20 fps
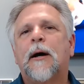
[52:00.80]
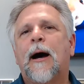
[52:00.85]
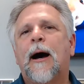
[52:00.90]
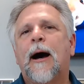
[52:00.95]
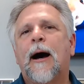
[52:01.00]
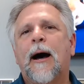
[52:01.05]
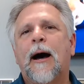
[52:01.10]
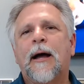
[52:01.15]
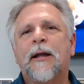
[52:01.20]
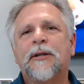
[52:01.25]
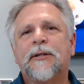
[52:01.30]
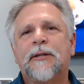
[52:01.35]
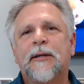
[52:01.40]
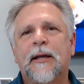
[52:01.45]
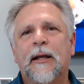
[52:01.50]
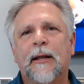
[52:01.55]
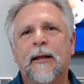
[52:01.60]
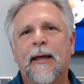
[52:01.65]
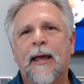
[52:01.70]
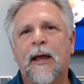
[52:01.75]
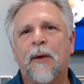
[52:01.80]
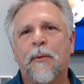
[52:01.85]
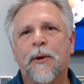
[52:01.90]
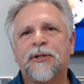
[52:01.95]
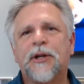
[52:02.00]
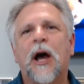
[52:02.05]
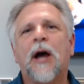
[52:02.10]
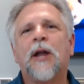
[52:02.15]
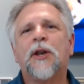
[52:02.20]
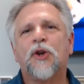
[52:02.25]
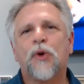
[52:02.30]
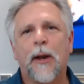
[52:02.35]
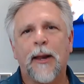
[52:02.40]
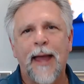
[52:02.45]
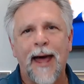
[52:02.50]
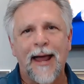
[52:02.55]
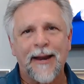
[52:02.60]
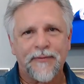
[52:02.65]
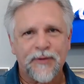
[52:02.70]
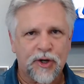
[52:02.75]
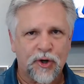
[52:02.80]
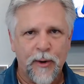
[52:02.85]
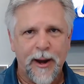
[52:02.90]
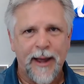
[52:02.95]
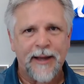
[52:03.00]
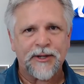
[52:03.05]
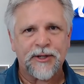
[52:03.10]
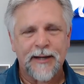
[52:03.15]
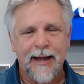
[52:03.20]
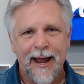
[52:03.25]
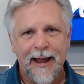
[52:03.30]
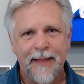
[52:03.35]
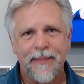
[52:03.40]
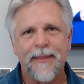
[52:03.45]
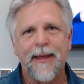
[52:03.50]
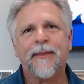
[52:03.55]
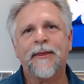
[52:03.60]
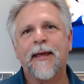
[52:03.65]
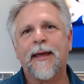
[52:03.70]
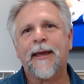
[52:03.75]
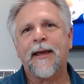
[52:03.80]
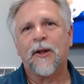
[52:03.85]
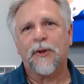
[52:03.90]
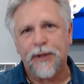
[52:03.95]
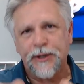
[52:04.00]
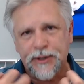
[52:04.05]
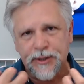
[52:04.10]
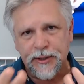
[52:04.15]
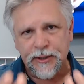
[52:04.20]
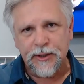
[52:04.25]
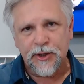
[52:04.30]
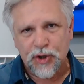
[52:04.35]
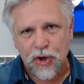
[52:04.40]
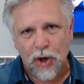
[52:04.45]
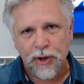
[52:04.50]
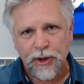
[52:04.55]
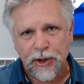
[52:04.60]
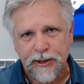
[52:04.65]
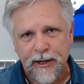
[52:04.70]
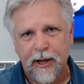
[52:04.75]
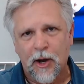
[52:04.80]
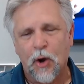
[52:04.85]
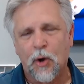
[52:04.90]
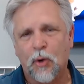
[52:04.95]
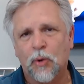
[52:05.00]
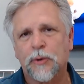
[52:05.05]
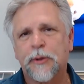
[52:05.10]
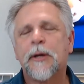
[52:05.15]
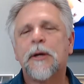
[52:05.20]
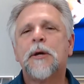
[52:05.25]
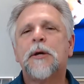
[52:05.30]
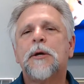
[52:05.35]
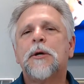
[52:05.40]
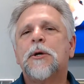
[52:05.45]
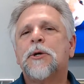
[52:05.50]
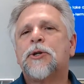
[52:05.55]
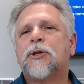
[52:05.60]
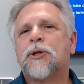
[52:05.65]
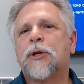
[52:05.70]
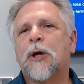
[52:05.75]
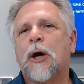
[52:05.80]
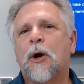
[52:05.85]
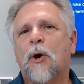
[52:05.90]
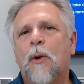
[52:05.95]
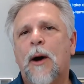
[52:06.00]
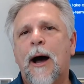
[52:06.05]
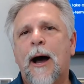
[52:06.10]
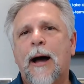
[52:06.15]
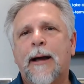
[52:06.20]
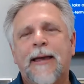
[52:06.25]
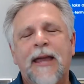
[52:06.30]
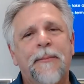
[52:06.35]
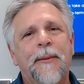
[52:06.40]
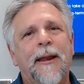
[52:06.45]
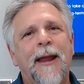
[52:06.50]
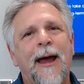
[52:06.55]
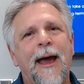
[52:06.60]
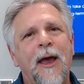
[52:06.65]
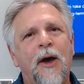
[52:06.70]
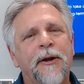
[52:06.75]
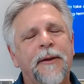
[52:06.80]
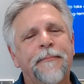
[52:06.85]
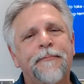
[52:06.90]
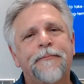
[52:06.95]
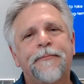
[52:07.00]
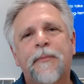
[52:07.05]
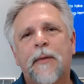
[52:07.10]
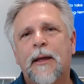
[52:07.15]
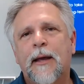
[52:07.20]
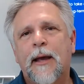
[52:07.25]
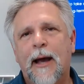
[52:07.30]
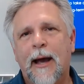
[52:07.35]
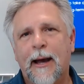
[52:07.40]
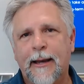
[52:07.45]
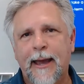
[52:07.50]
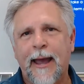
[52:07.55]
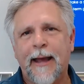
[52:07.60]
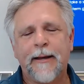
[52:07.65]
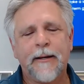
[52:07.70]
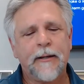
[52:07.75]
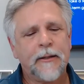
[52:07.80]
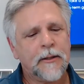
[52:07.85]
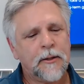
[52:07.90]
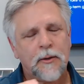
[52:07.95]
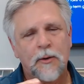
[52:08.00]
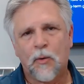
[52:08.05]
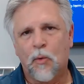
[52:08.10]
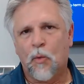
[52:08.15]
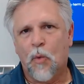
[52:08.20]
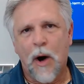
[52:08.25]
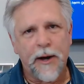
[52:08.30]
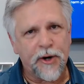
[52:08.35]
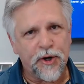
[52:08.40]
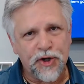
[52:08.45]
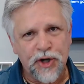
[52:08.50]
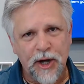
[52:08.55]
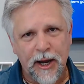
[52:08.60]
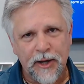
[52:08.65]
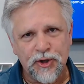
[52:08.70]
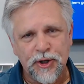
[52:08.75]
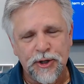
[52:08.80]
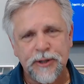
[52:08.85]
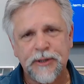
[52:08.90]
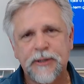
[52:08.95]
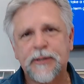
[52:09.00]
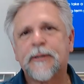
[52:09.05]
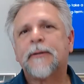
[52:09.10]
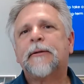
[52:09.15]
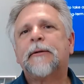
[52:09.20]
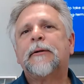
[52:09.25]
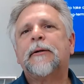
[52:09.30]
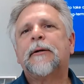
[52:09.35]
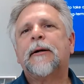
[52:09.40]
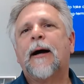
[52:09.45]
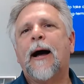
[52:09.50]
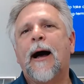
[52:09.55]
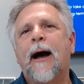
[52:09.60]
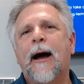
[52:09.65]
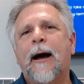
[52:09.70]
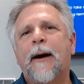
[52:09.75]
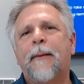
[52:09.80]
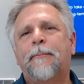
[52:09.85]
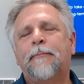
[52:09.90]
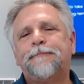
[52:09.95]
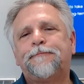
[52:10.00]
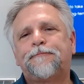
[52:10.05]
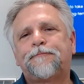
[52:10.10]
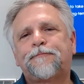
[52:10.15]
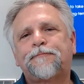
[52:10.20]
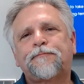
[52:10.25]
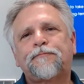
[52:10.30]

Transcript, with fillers: uh, until it was under a lot of stress, and then the illness started to take hold. So uh, keep an eye on them. Again, water changes, um,